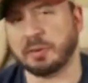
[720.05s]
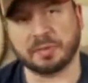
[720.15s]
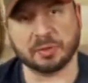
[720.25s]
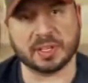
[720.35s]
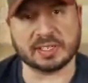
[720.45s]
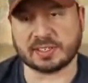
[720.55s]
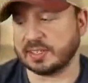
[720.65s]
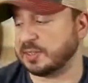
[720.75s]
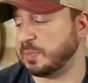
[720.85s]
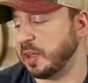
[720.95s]
reviewed this.
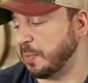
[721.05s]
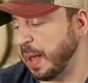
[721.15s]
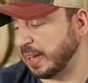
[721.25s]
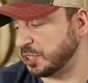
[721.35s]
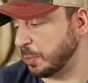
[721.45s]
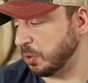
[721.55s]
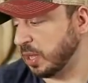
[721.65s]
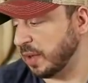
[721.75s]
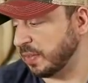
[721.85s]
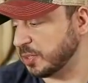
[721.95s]
This is their batch number
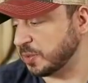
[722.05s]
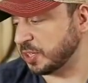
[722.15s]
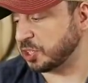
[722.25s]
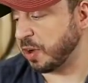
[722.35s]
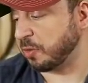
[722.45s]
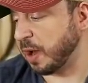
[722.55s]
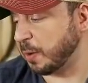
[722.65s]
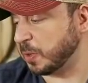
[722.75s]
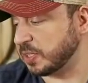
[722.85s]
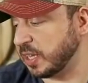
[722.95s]
11. This was a straight
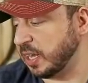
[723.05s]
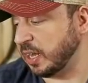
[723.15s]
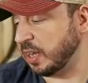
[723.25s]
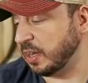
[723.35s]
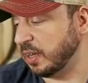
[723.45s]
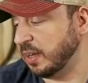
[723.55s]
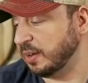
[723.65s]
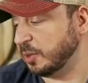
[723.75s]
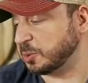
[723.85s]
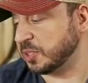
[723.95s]
rye whiskey,
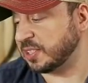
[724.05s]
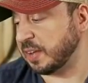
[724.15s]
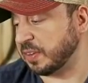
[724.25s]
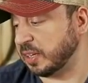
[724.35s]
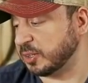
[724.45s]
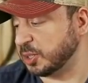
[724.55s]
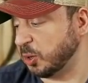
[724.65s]
which was seven years